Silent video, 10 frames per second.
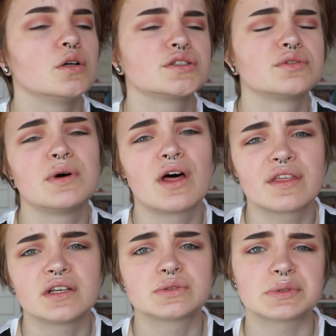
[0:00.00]
Also,
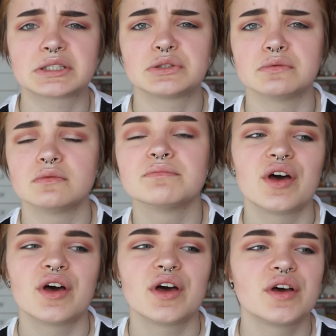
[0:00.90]
bathing is really cool.
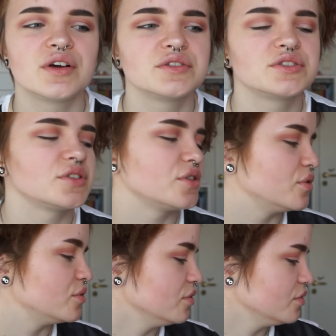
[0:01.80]

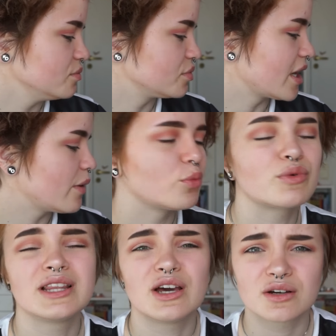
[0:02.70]
But now
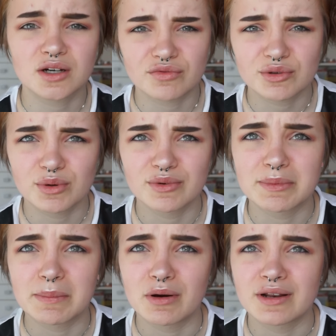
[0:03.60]
I'm really uncomfortable
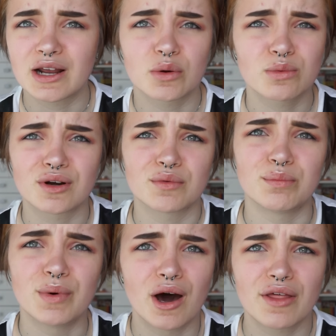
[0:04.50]
with my body. I don't want
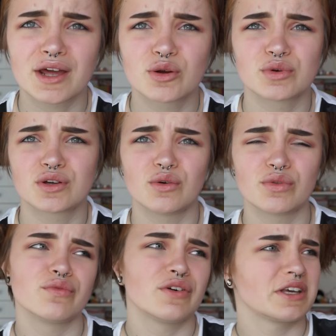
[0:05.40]
to bath. I don't want to
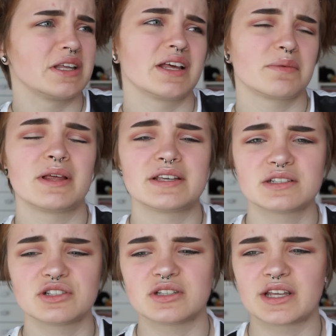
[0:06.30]
go to the fucking like
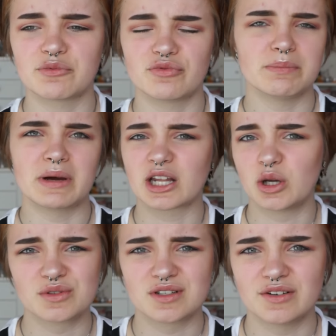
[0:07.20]
place and just like rip my
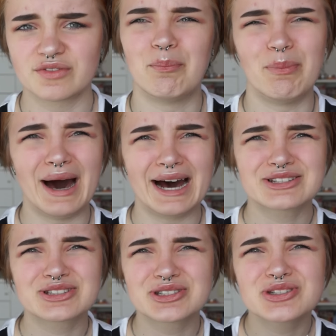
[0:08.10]
clothes off.
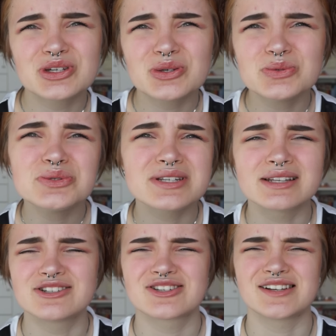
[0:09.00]
Bath
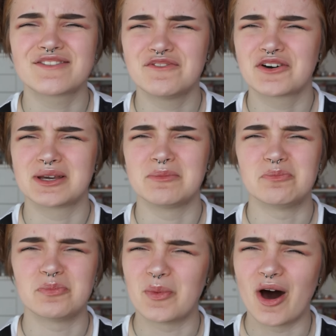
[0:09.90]
suit? Just like
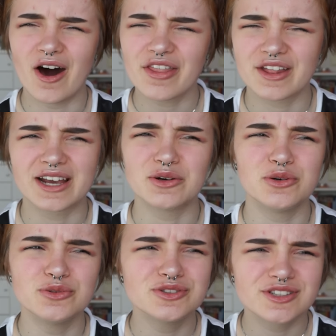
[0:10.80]
fucking bath? Like,
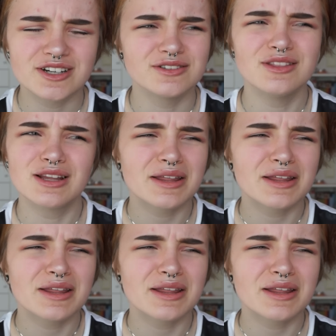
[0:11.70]
who does...